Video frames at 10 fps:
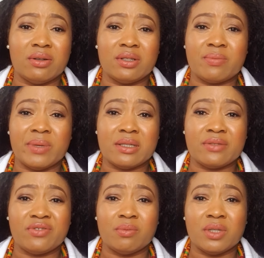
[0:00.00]
it's better
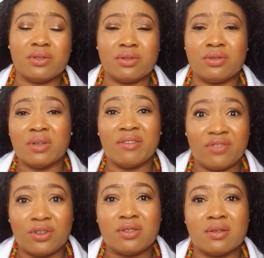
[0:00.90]
for me to do a
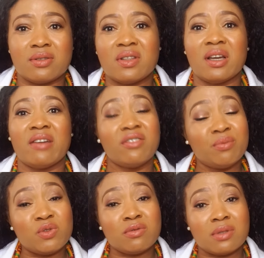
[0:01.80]
video so that
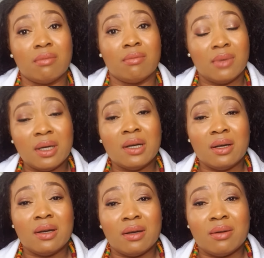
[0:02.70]
even some
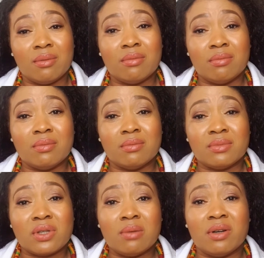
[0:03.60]

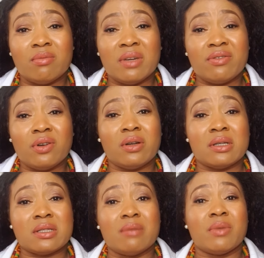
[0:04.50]
of my
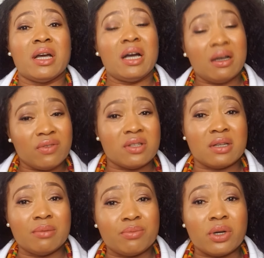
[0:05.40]
followers that may have the
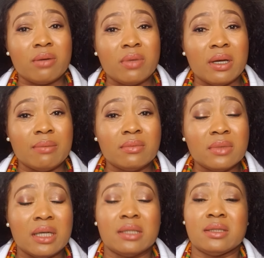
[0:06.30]
same problem
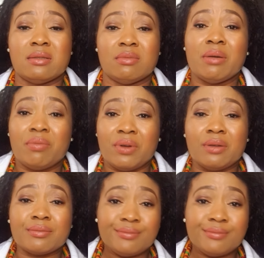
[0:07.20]
and maybe